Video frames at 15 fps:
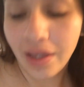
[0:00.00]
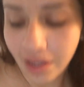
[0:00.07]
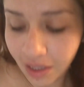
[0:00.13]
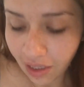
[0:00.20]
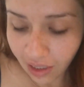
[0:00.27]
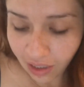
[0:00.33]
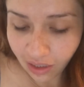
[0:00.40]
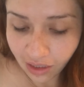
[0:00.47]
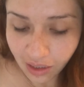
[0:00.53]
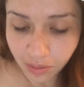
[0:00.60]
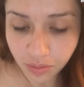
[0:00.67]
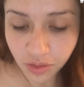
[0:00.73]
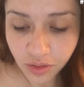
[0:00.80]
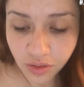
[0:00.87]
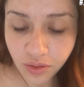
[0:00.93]
and
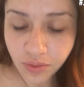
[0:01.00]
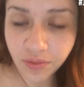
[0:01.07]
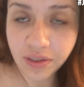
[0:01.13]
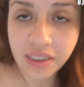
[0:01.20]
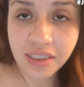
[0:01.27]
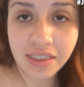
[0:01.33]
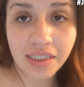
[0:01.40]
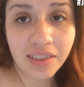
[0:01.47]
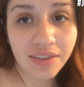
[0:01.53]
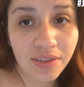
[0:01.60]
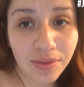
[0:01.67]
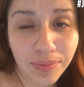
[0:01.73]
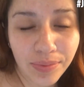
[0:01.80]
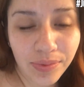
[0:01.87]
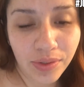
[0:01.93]
I'm also fixing
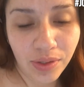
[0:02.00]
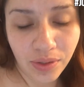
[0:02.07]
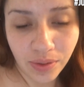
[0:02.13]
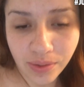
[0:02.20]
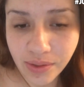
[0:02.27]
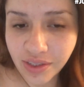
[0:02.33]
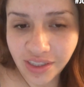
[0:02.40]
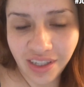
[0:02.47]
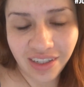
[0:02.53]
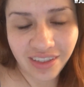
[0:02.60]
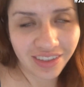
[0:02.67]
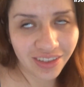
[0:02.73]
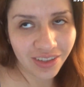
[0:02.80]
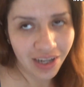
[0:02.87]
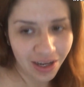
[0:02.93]
some clothes. I
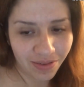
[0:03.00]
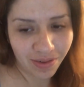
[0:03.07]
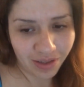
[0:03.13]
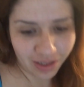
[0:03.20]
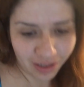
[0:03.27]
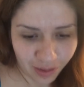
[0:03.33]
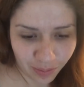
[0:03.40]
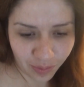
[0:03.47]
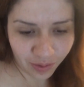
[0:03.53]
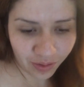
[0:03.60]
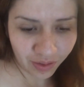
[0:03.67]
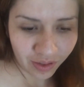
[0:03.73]
still have a couple.